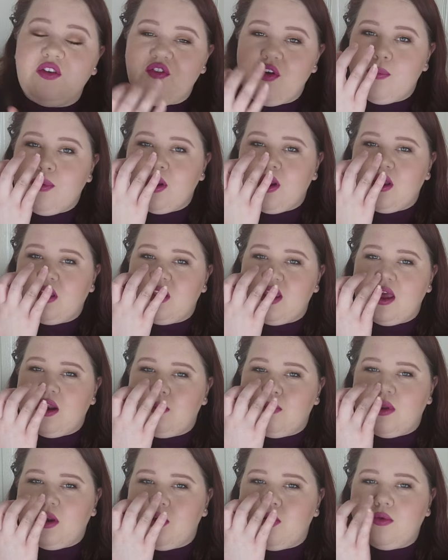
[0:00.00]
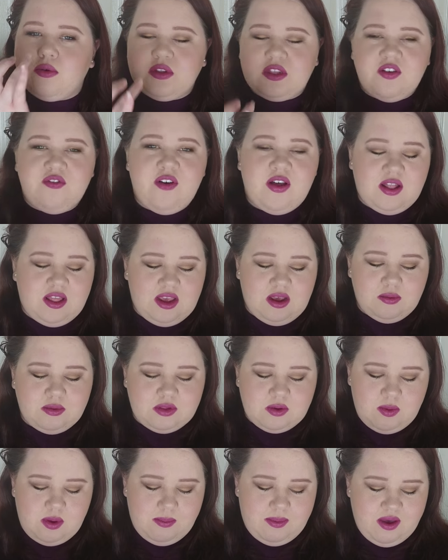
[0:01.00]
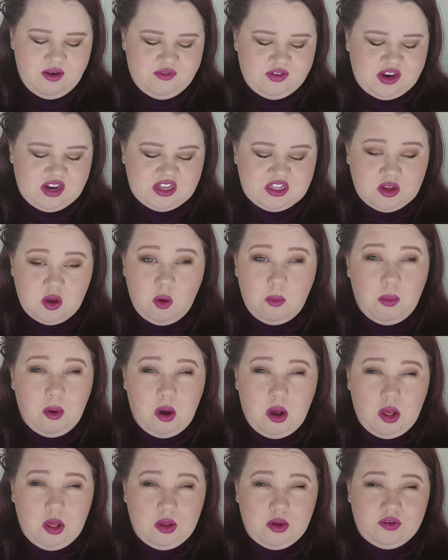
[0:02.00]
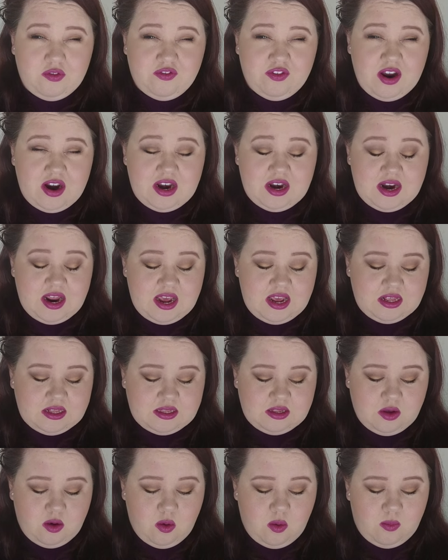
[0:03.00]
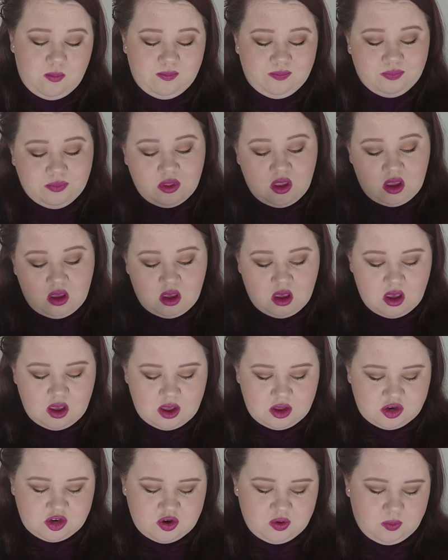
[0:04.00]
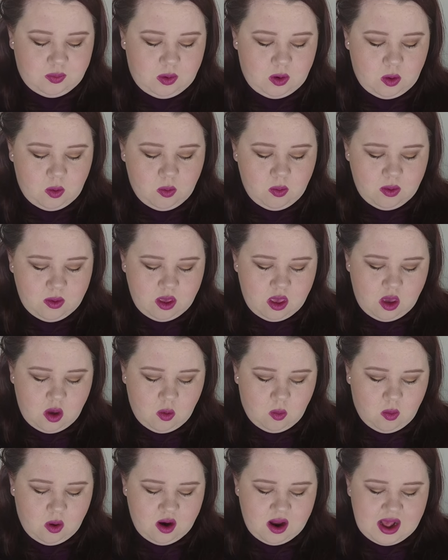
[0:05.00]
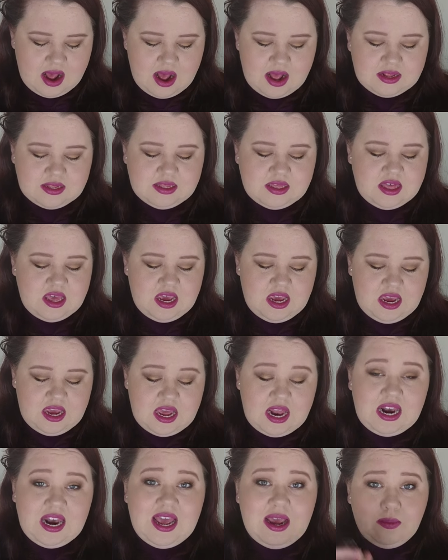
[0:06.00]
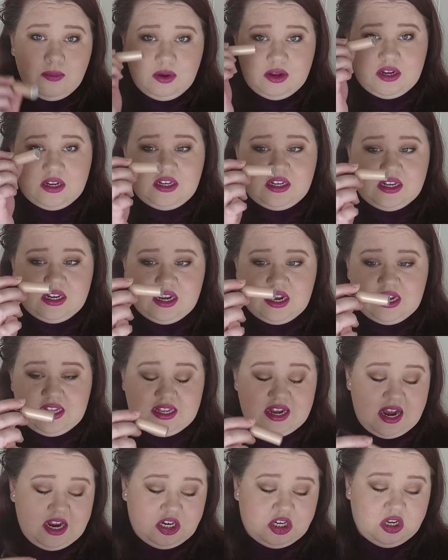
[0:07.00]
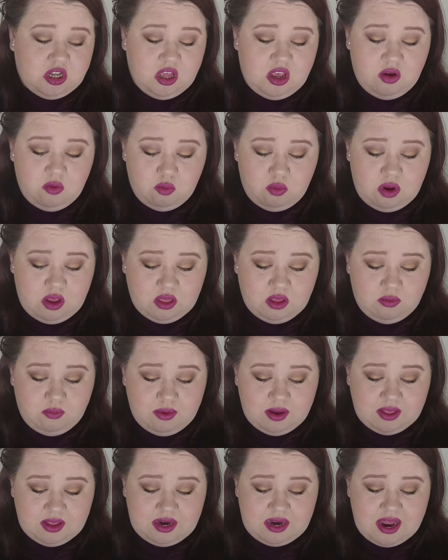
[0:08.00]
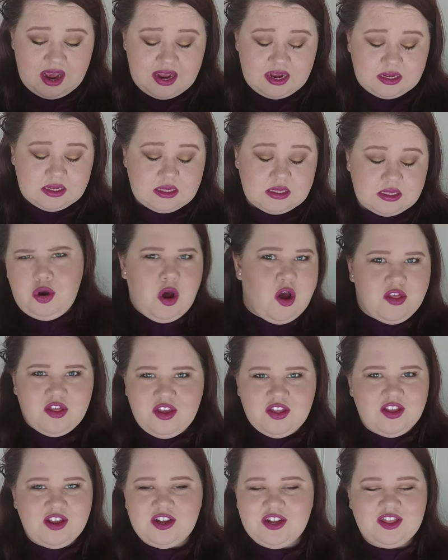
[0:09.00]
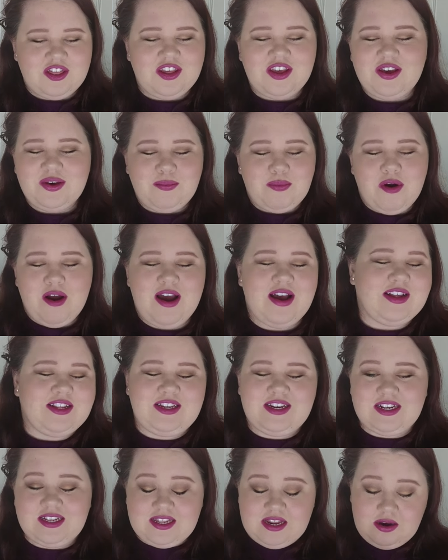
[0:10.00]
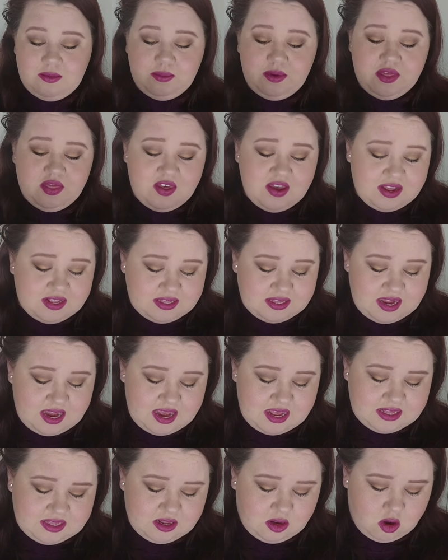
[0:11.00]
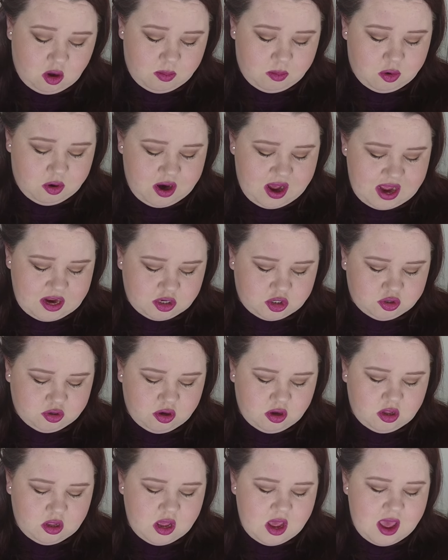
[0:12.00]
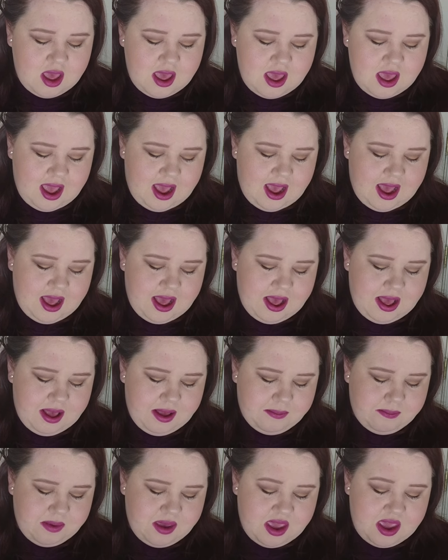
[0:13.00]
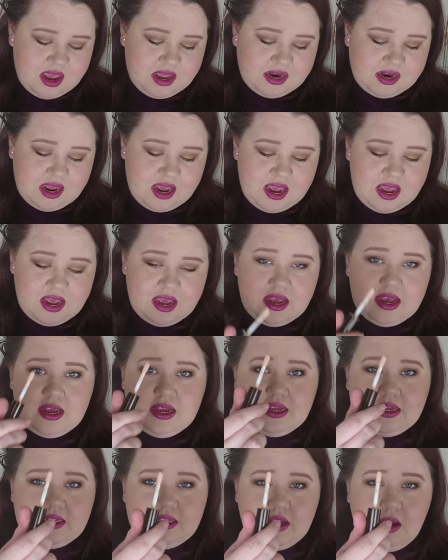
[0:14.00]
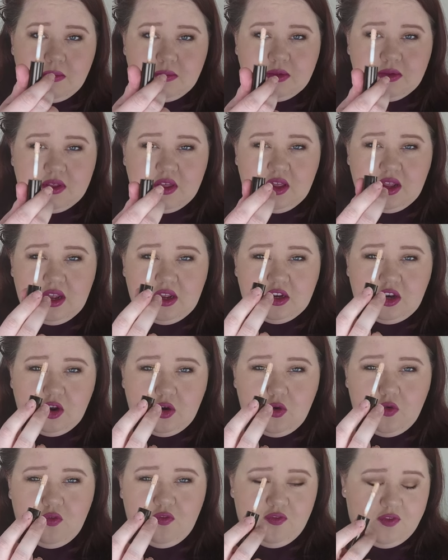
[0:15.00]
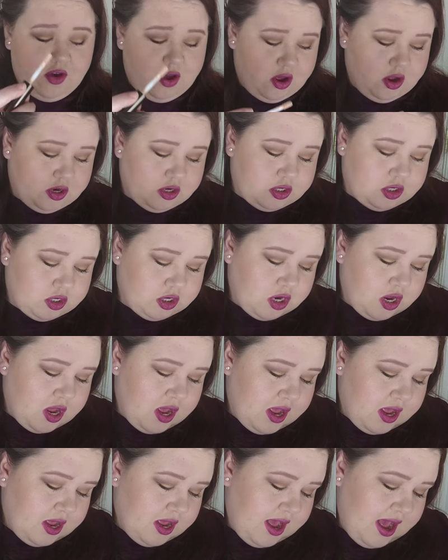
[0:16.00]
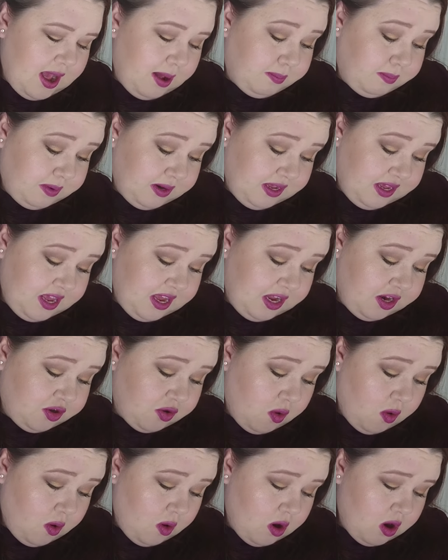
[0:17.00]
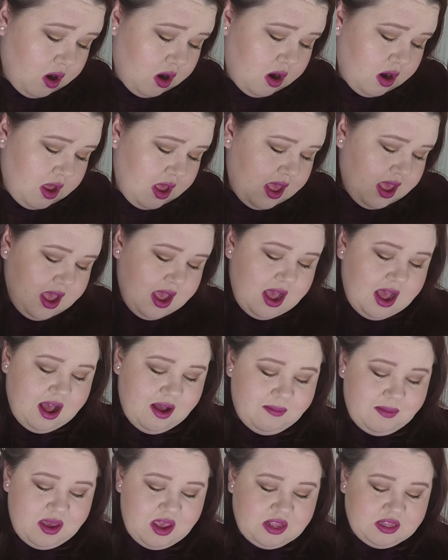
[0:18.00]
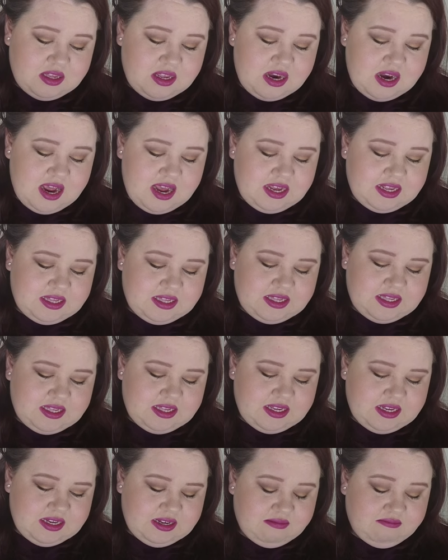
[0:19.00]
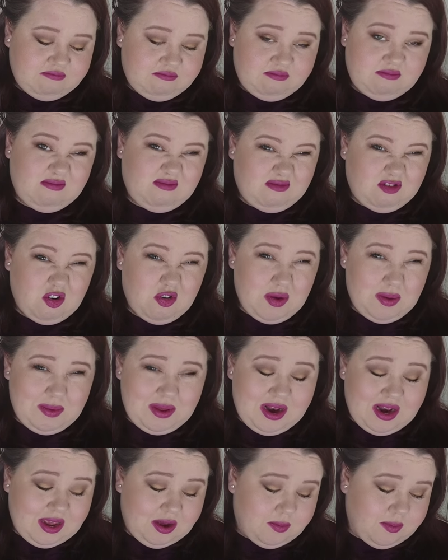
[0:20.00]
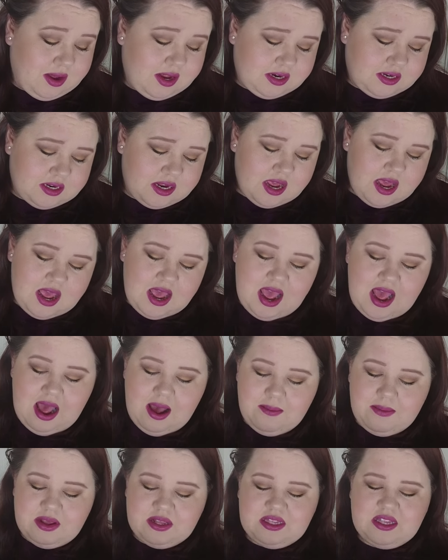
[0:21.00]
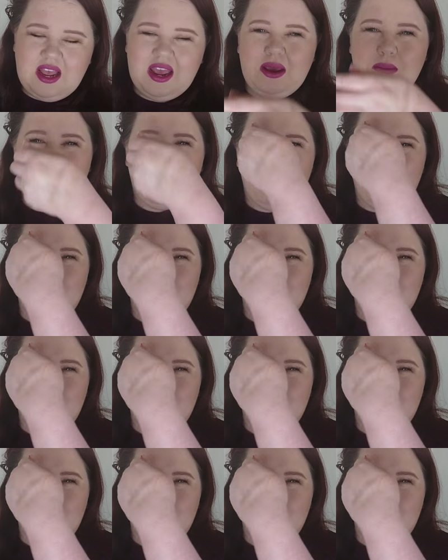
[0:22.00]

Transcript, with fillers: Whenever I put it on the end of my nose, I felt like it was a wee bit of a disco ball on Friday night, so don't know. Whereas the liquid is actually really, really nice. Not that the, the pressed isn't, but this is a lot more natural. Um, it is comes with a little doe foot applicator. Um, it's a nice creamy liquid. Um, it's like